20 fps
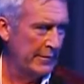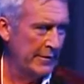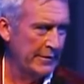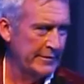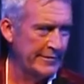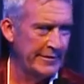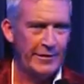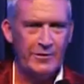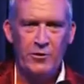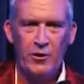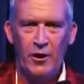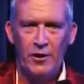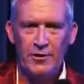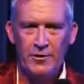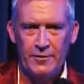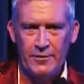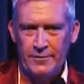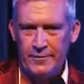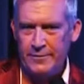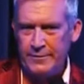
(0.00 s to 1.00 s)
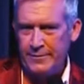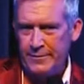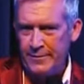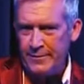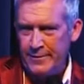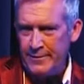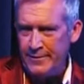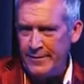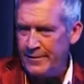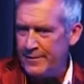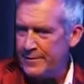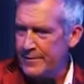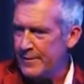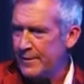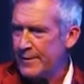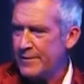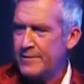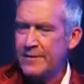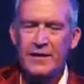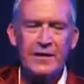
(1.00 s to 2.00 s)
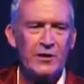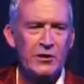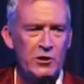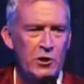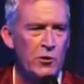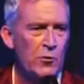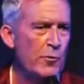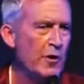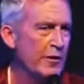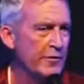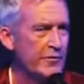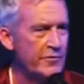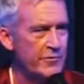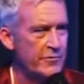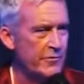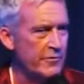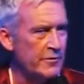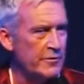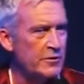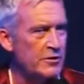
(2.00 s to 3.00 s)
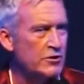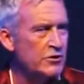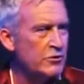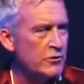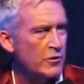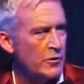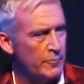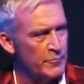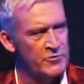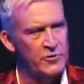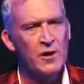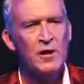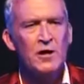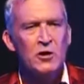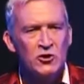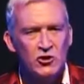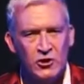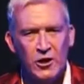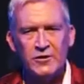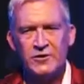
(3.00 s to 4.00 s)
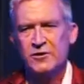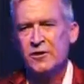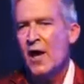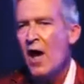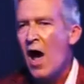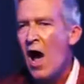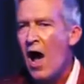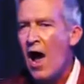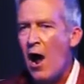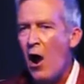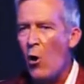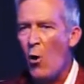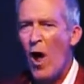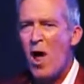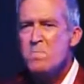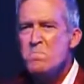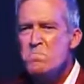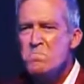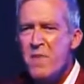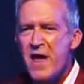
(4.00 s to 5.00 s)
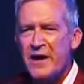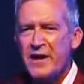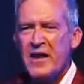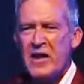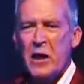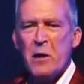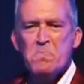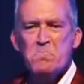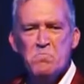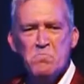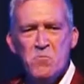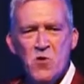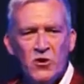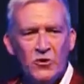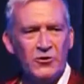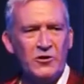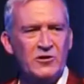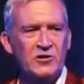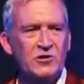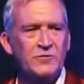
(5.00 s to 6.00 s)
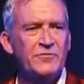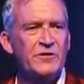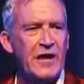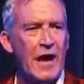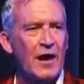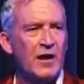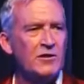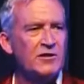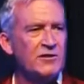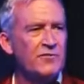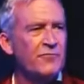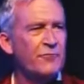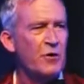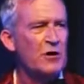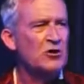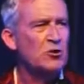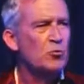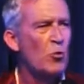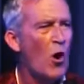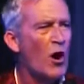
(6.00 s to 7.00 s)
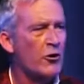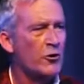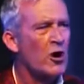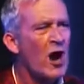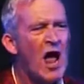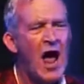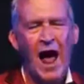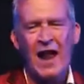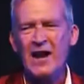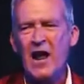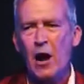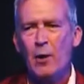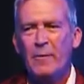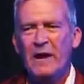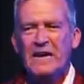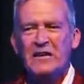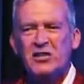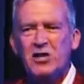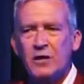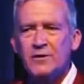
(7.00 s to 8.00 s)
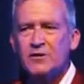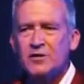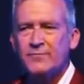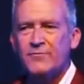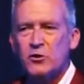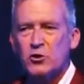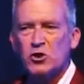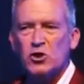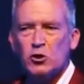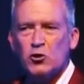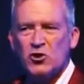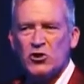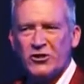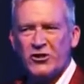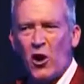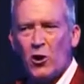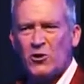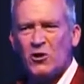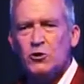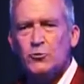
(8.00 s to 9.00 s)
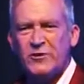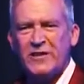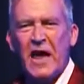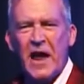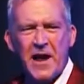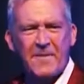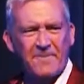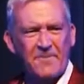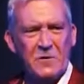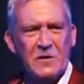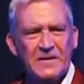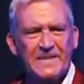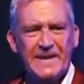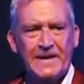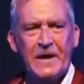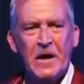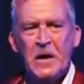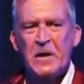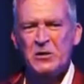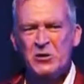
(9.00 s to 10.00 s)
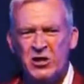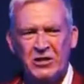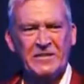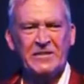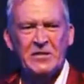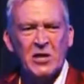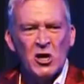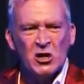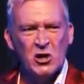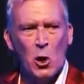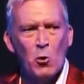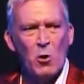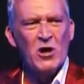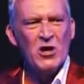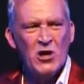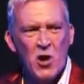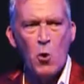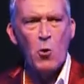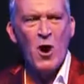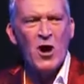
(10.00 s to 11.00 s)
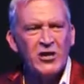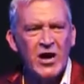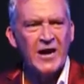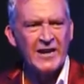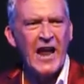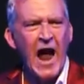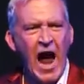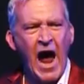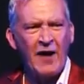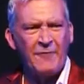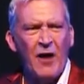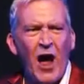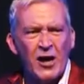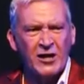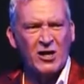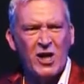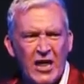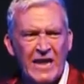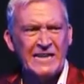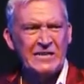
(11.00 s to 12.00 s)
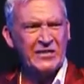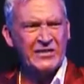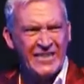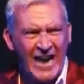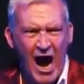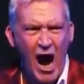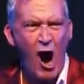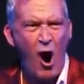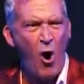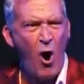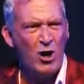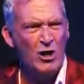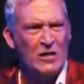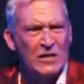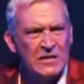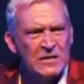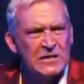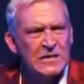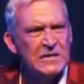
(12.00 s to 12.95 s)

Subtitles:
as I call it, that says in no uncertain terms just how many millions of gallons of fresh water and how many tons of detergent are used every day just so you can have a clean towel.